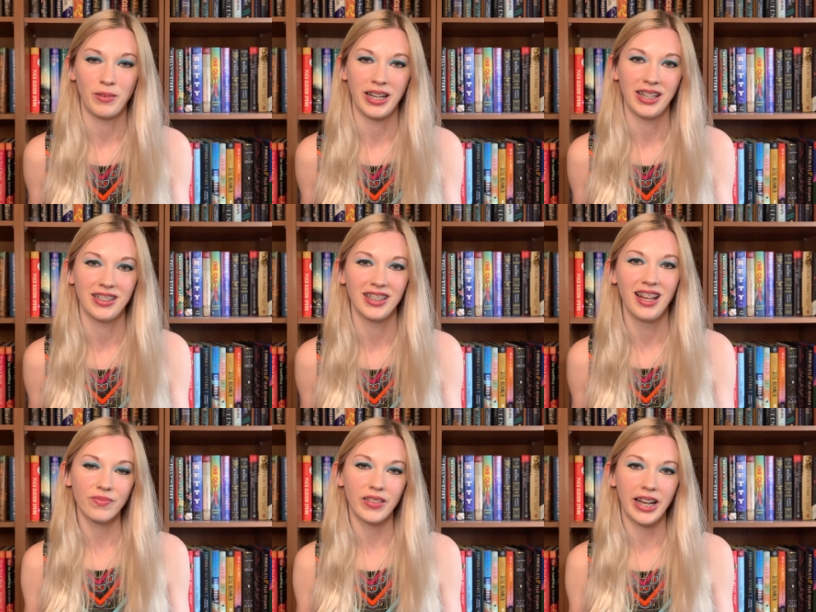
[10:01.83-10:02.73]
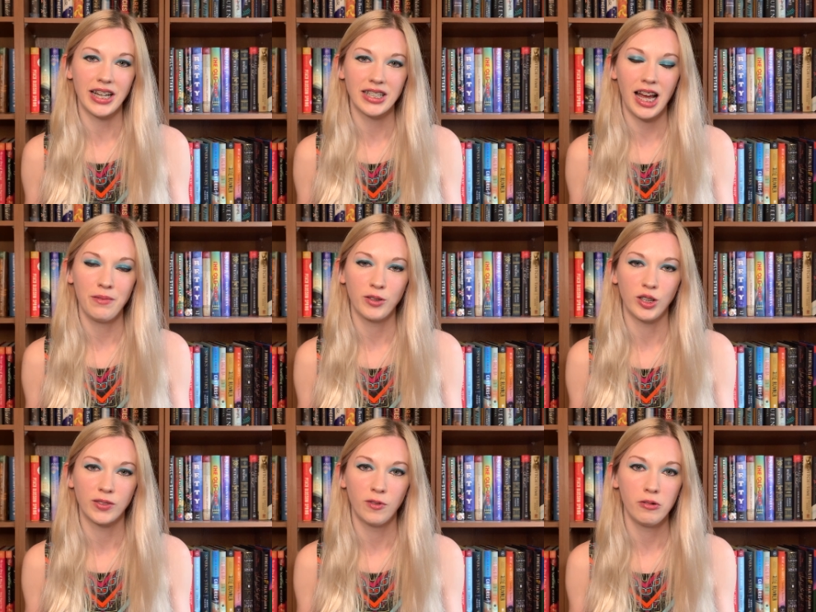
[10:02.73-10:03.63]
by it. And as time
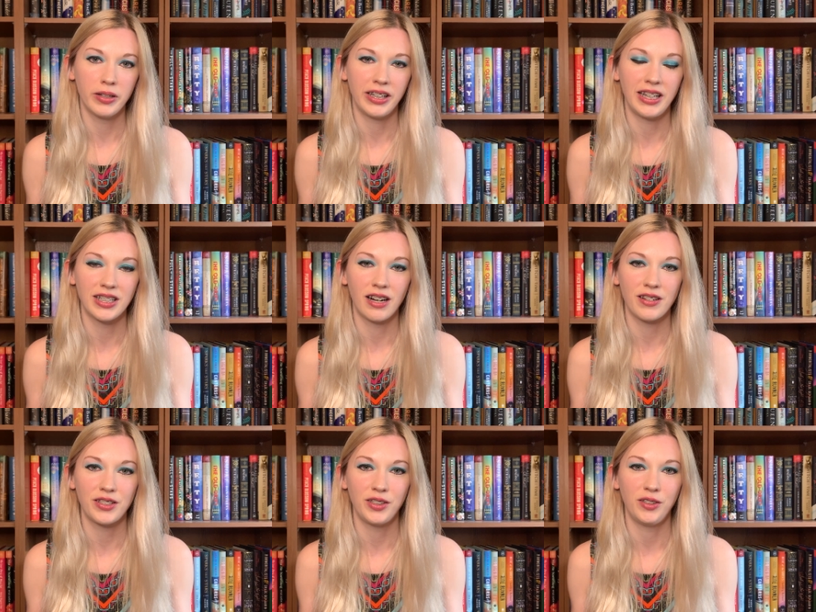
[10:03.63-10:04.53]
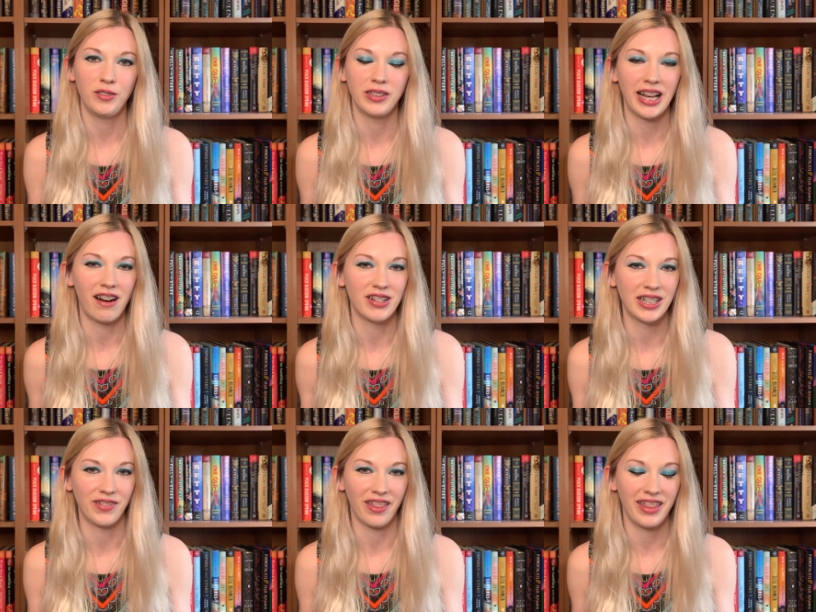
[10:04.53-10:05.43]
goes forward, he starts to encounter
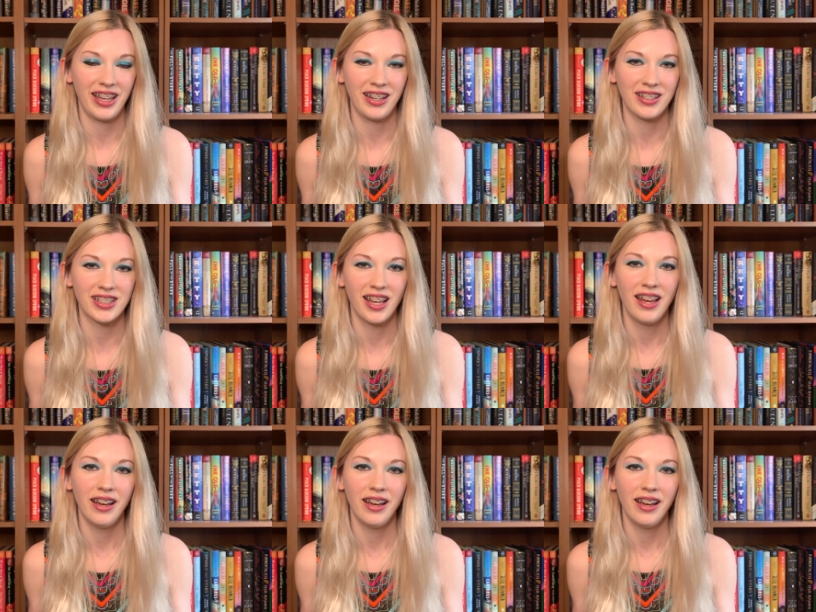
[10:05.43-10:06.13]
different things.